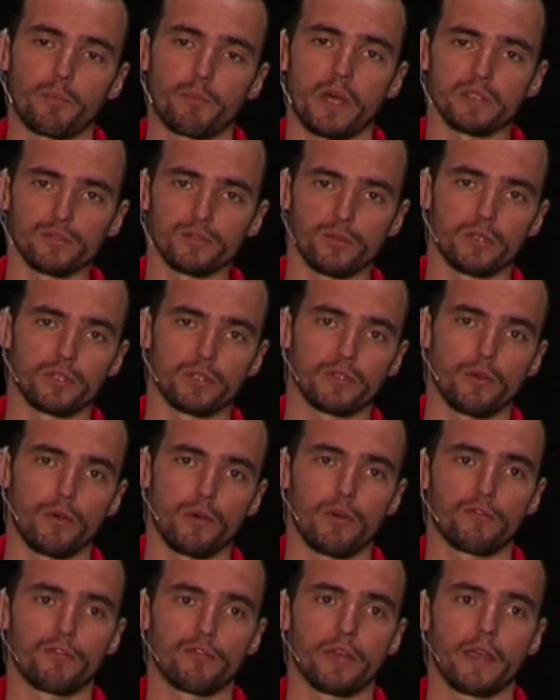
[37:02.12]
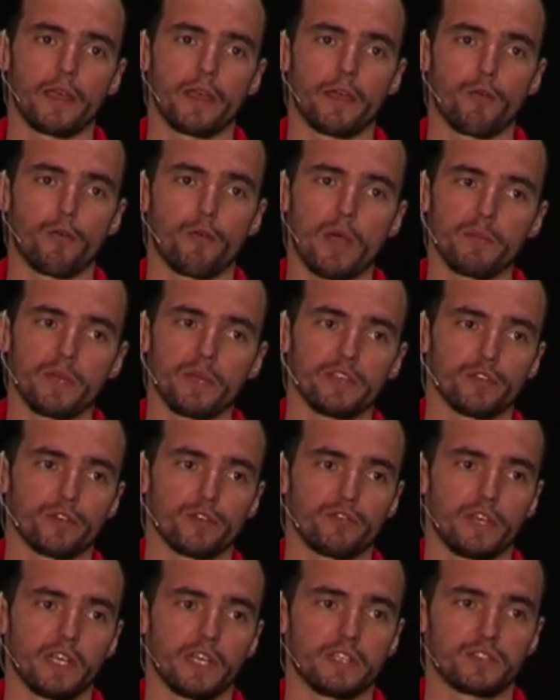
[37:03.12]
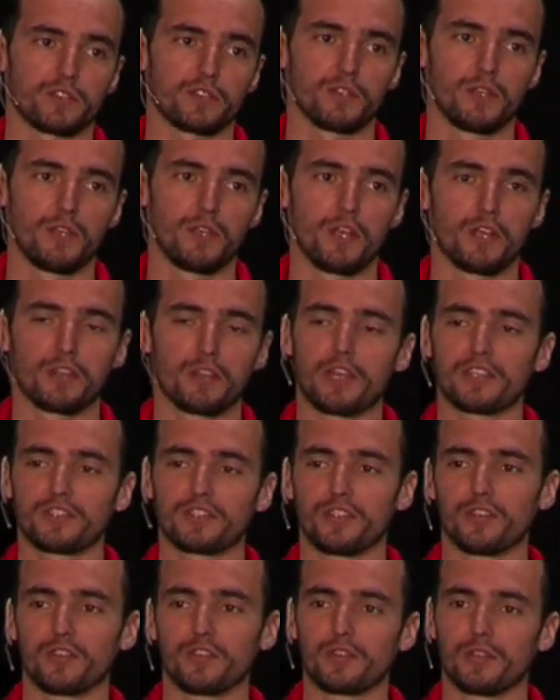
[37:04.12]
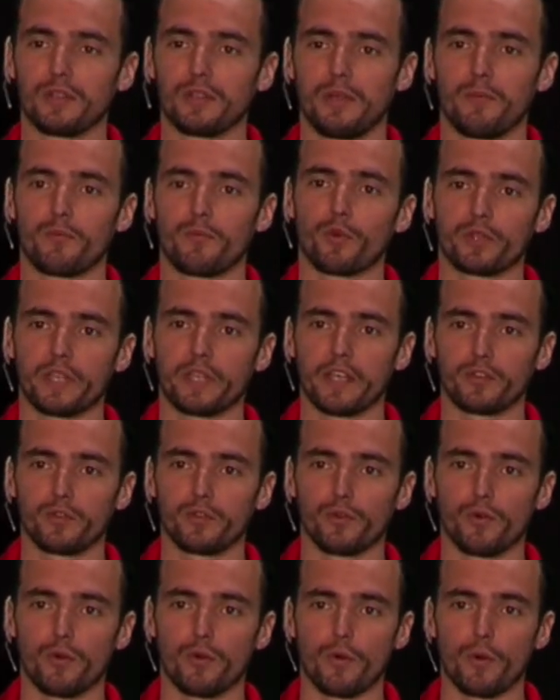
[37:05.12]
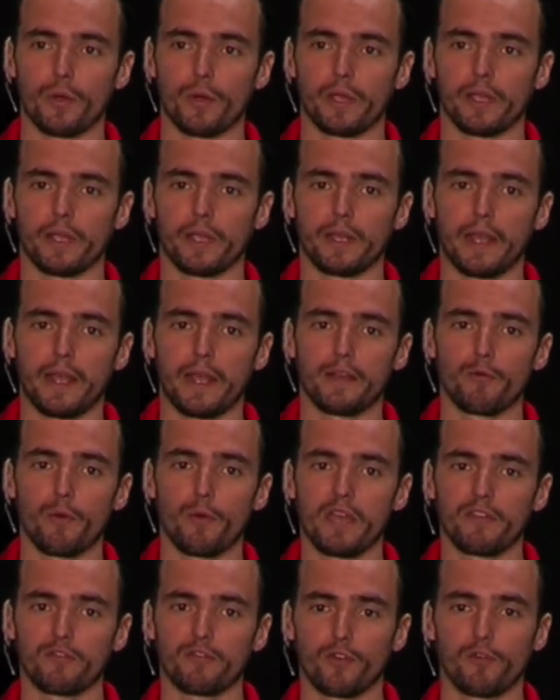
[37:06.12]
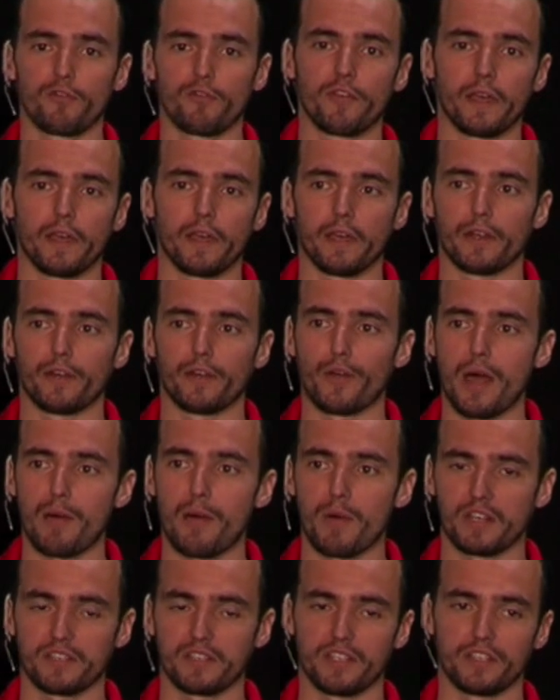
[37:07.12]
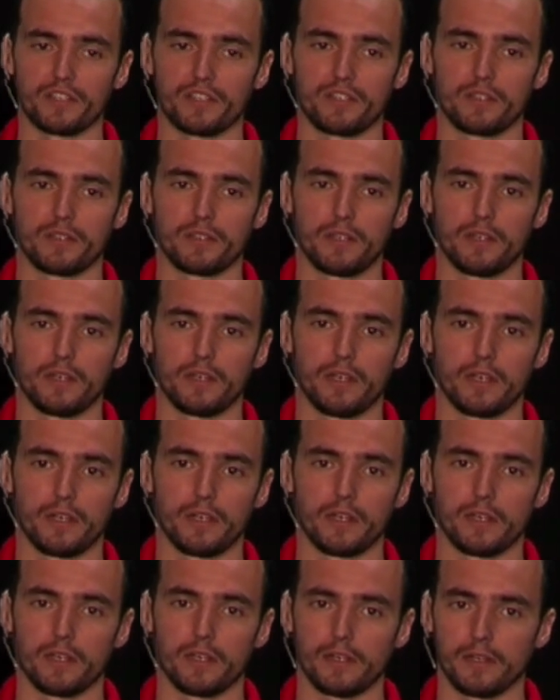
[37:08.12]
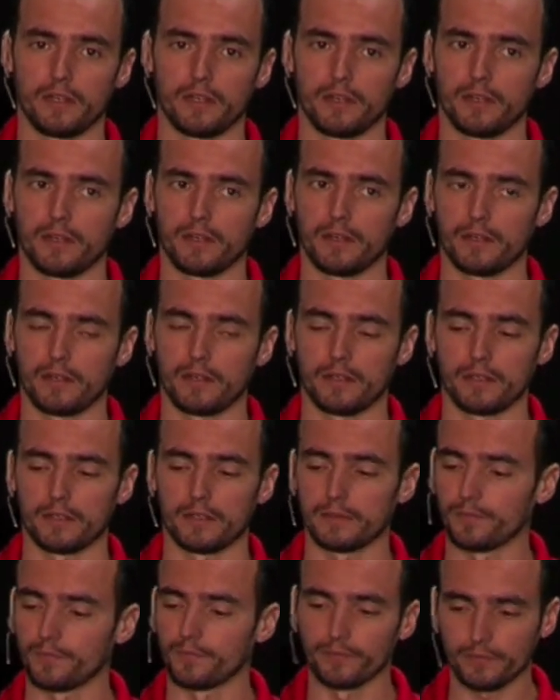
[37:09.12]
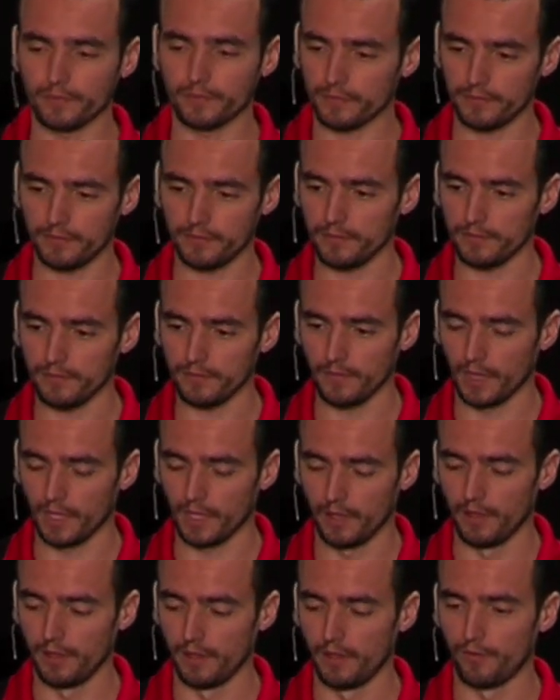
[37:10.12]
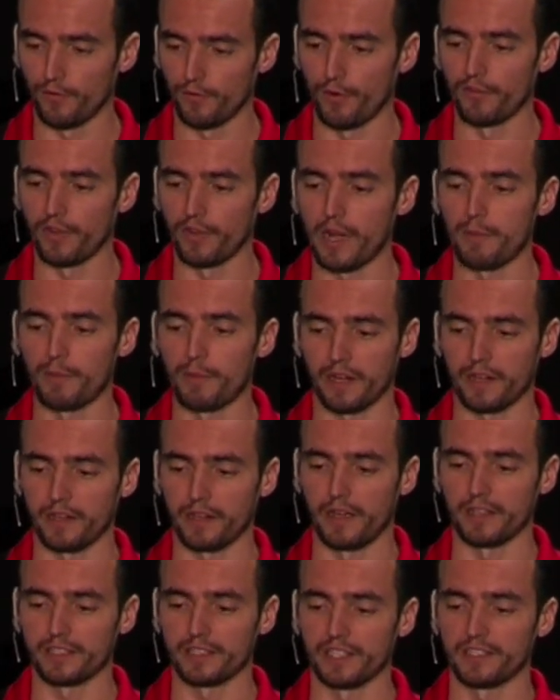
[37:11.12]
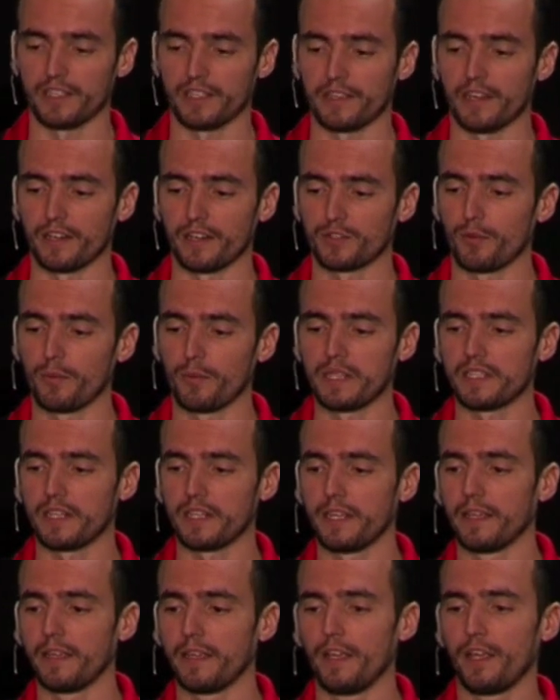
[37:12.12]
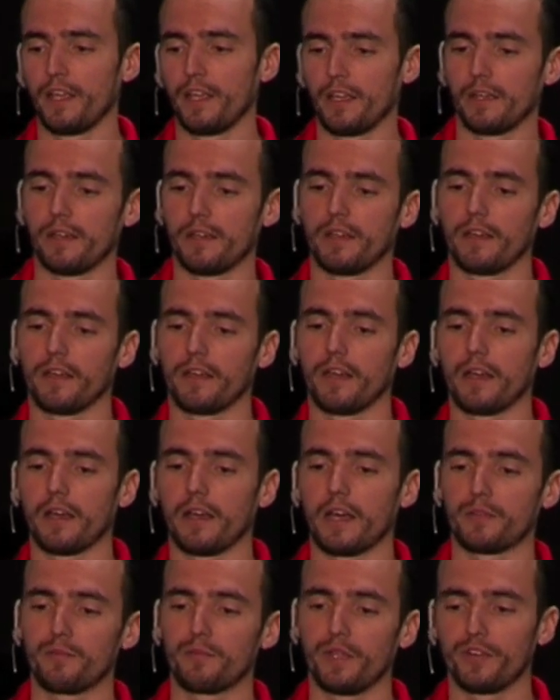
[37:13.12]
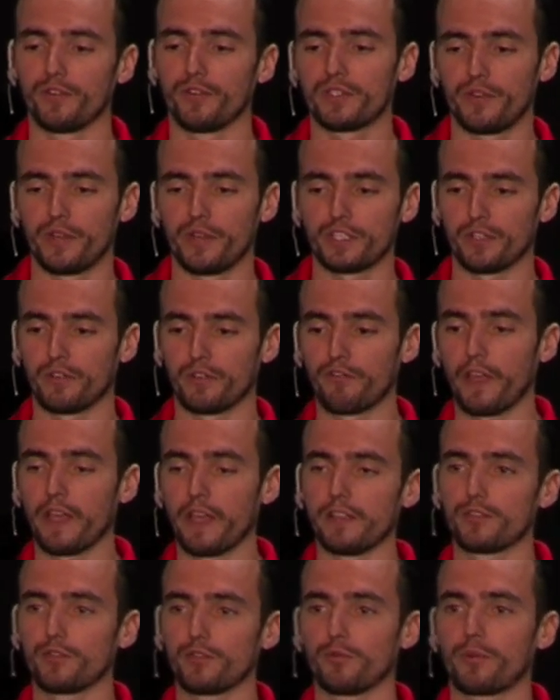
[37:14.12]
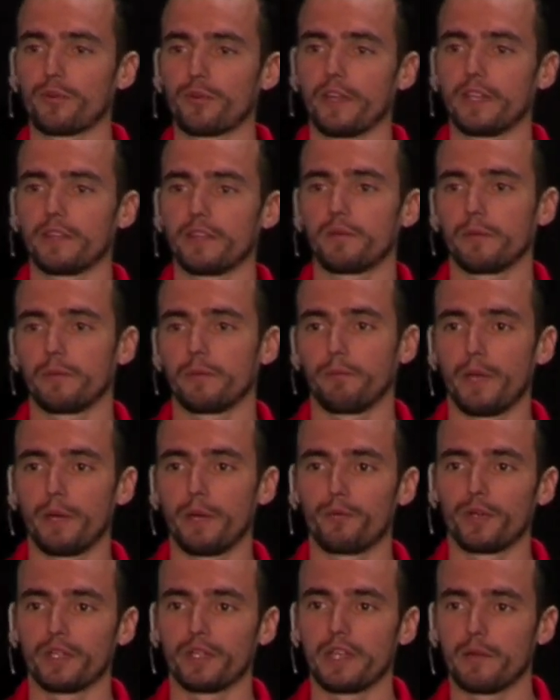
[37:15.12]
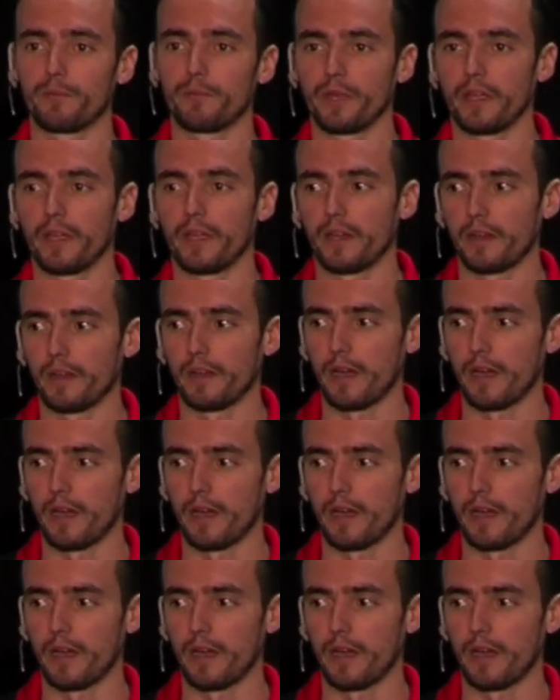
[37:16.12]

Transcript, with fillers: a password on the web interface doesn't protect you in any way from the RAM access uh, from the RAM access attack. So basically, uh, admin restriction fails to prevent memory dumping